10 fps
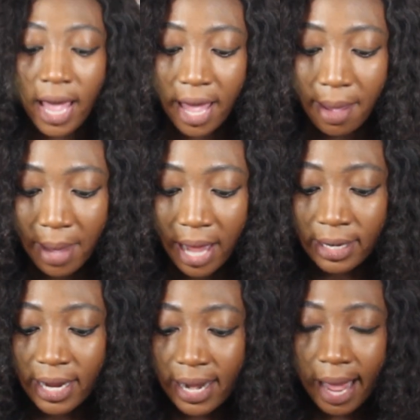
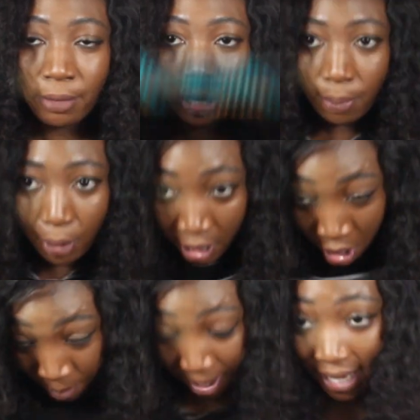and then I'm gonna put
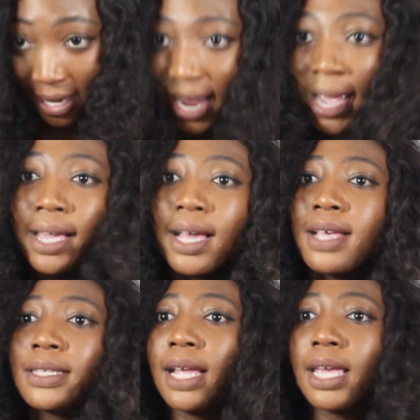it on my neck
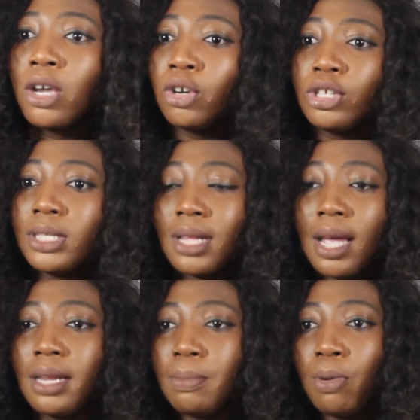as like a good
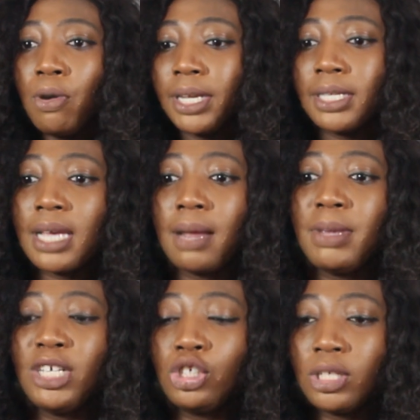starting point
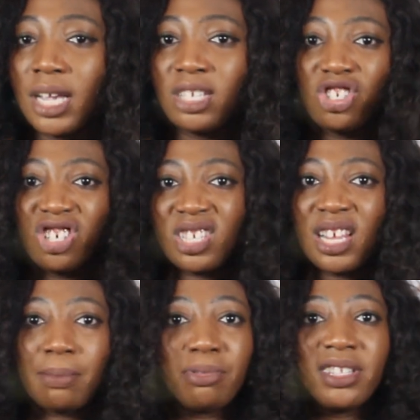and make sure that it's just
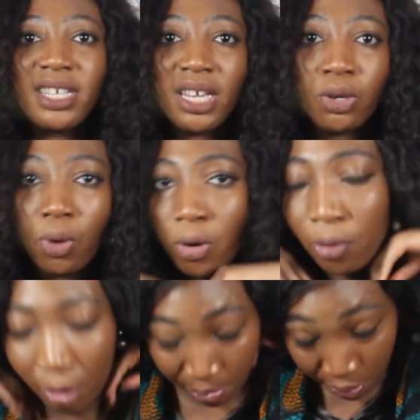like pretty
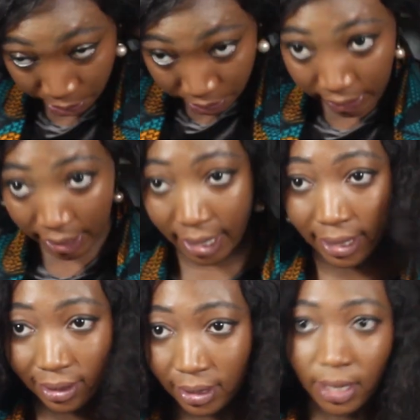equal on both
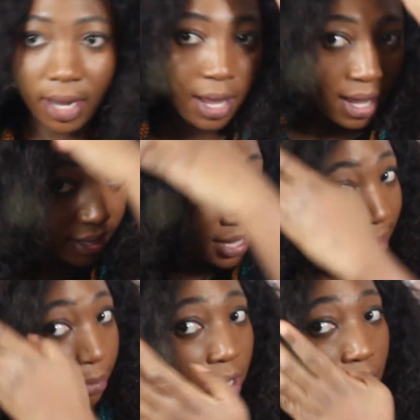sides.
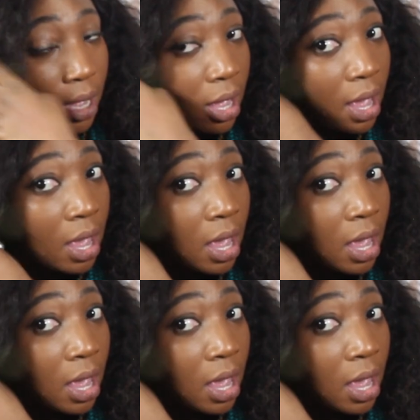Then I'm gonna